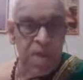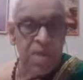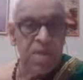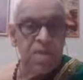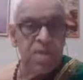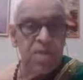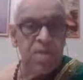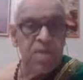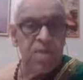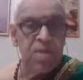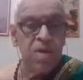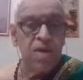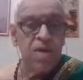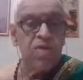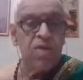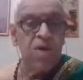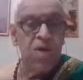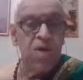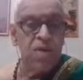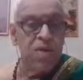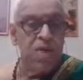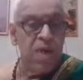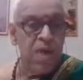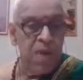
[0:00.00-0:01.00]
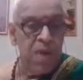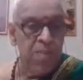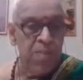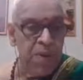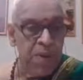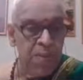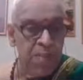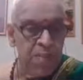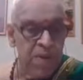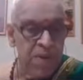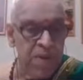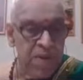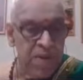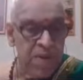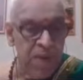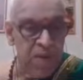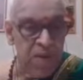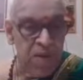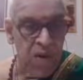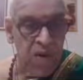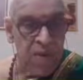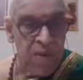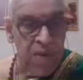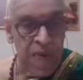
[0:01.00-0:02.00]
are not ordinary people, they
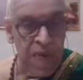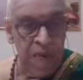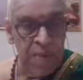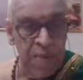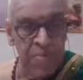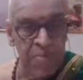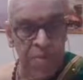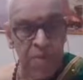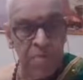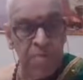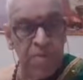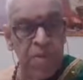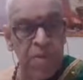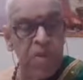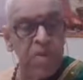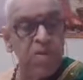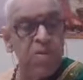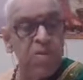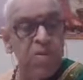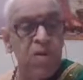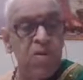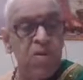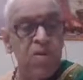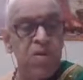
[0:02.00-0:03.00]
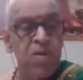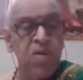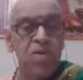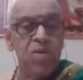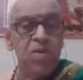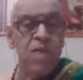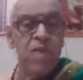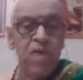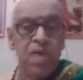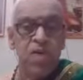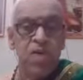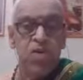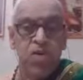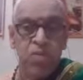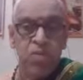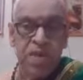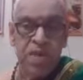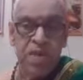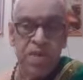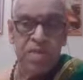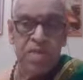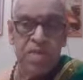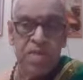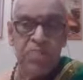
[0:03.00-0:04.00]
are all great people, not ordinary
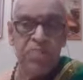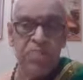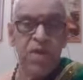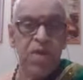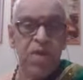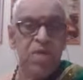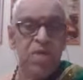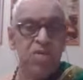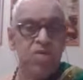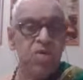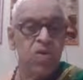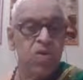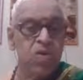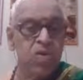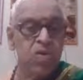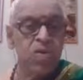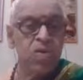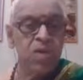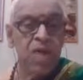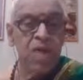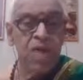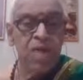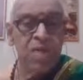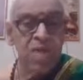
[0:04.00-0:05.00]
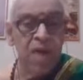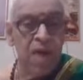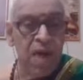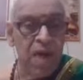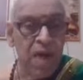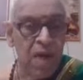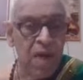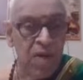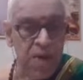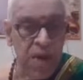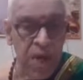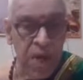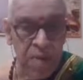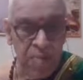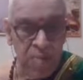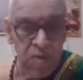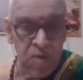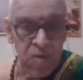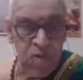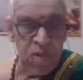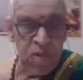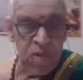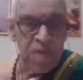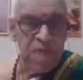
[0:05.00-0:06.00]
humans. So they are
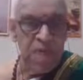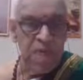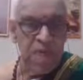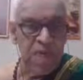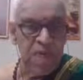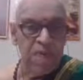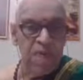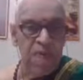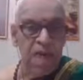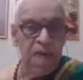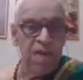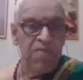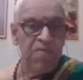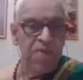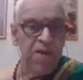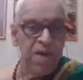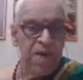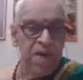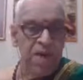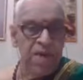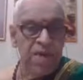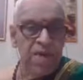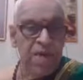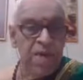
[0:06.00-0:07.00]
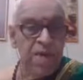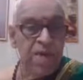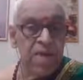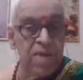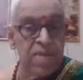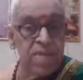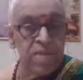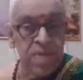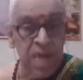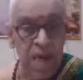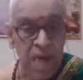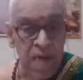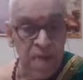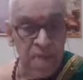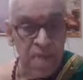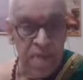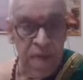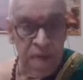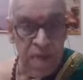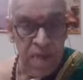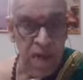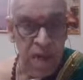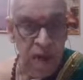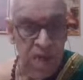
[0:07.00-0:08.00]
able to see Devi inside
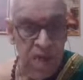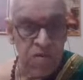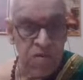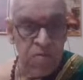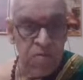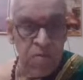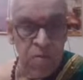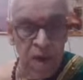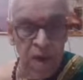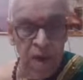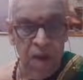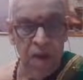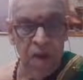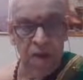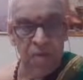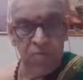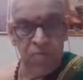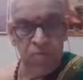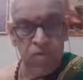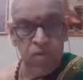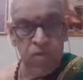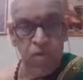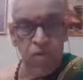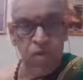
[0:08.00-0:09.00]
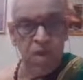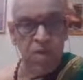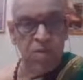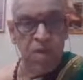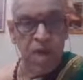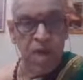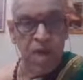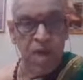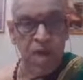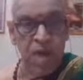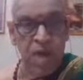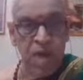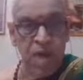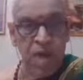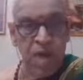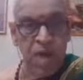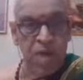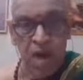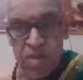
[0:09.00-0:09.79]
their Atma, Suyamana